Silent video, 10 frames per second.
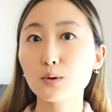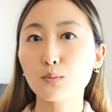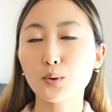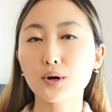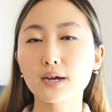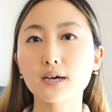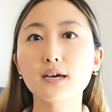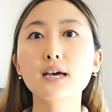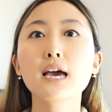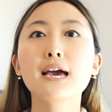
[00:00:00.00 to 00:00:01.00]

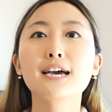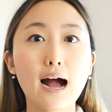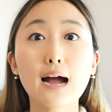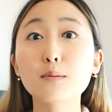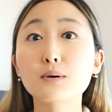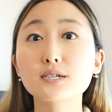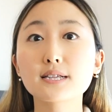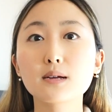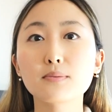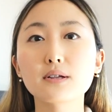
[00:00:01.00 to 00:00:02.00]
important. I
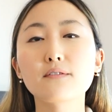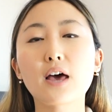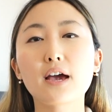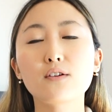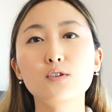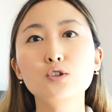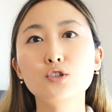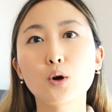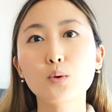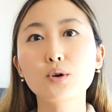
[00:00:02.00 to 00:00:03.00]
personally believe that if you
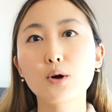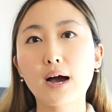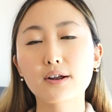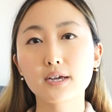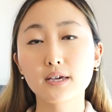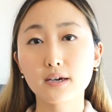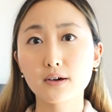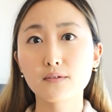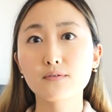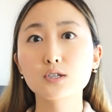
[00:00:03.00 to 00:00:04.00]
don't know how to
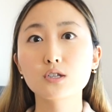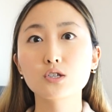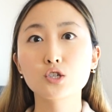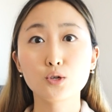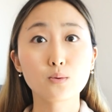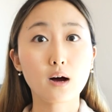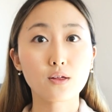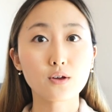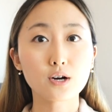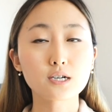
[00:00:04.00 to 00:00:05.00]
give to
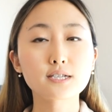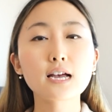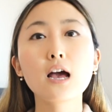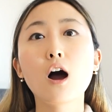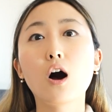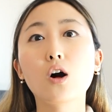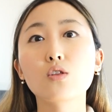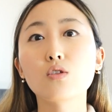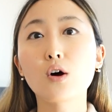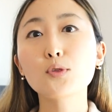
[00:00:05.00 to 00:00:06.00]
others
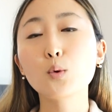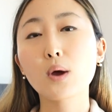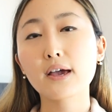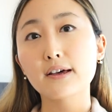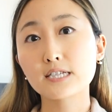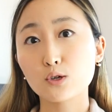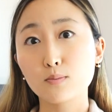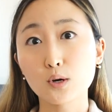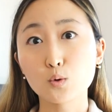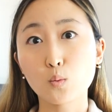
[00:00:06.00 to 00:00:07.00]
along the way as you
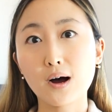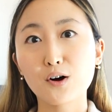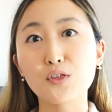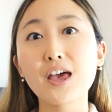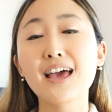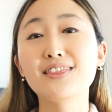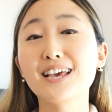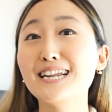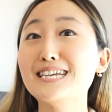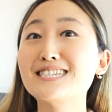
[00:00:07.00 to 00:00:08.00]
build wealth,
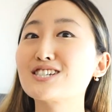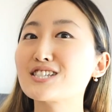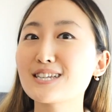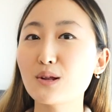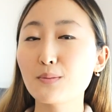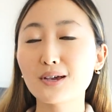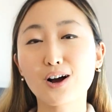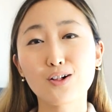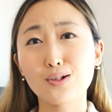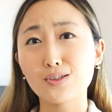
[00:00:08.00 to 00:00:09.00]
then it's just going to be
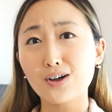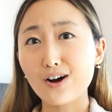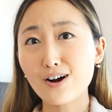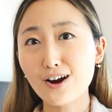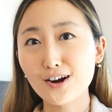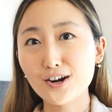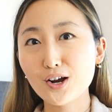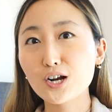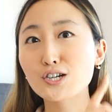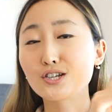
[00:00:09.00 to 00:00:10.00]
a lot
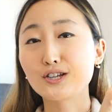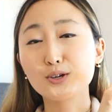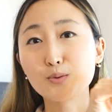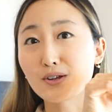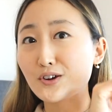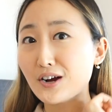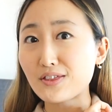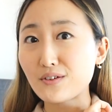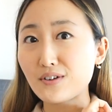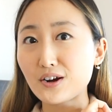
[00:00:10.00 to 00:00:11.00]
harder to do when you're at
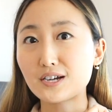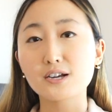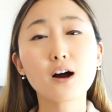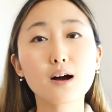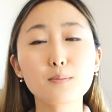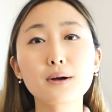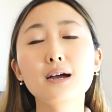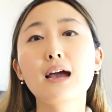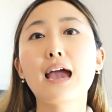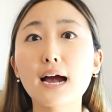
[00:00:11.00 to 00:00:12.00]
the very top.
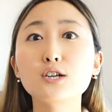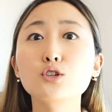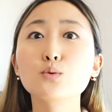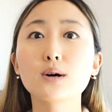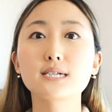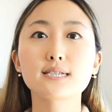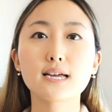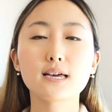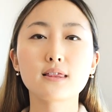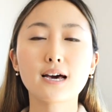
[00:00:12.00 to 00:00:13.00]
I do want to
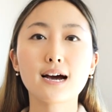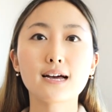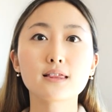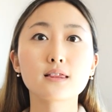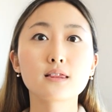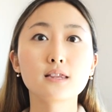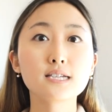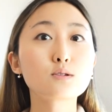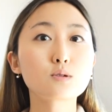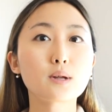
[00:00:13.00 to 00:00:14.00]
say that
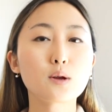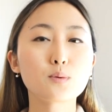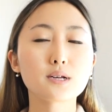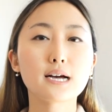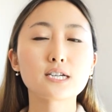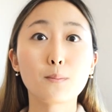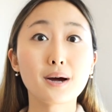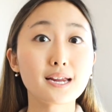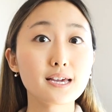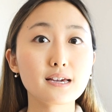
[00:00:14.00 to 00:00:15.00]
this is when I realized
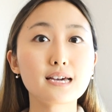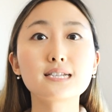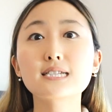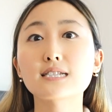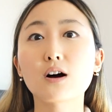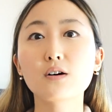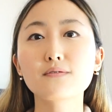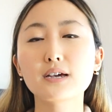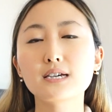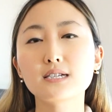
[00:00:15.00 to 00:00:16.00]
money in
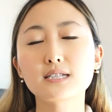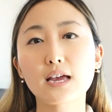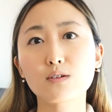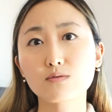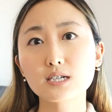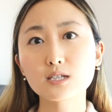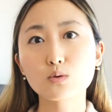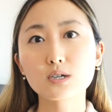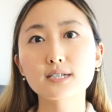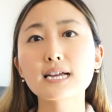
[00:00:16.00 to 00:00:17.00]
itself is a
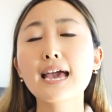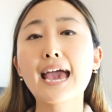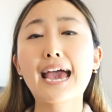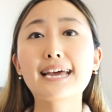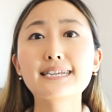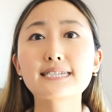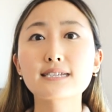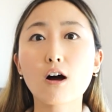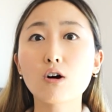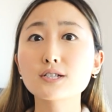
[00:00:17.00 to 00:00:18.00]
resource, and
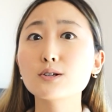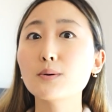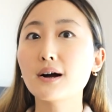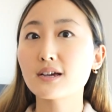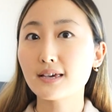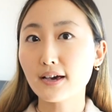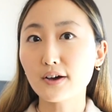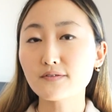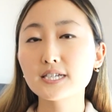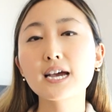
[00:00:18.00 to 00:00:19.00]
it's also a
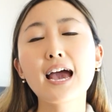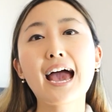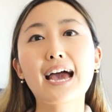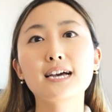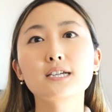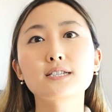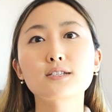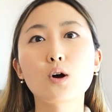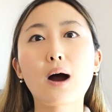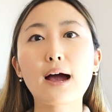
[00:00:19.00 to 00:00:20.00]
gift. And
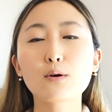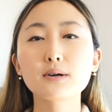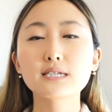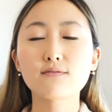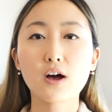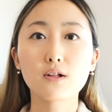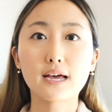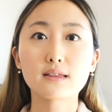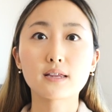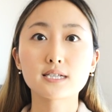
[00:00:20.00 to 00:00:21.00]
so I always felt
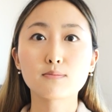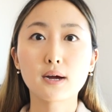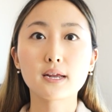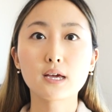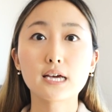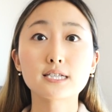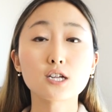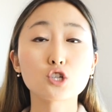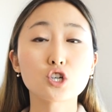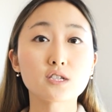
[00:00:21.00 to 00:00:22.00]
like this money is
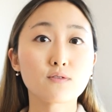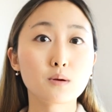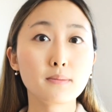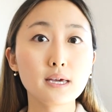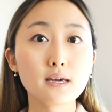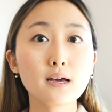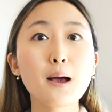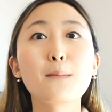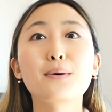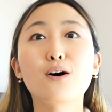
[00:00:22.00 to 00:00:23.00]
not just for me,
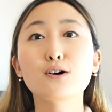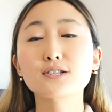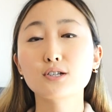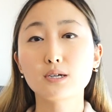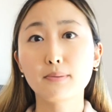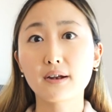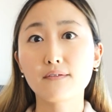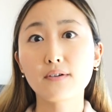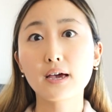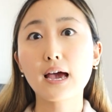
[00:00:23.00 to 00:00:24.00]
but also to
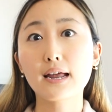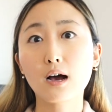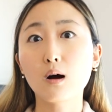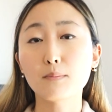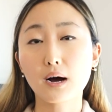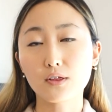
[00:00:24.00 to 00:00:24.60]
benefit and help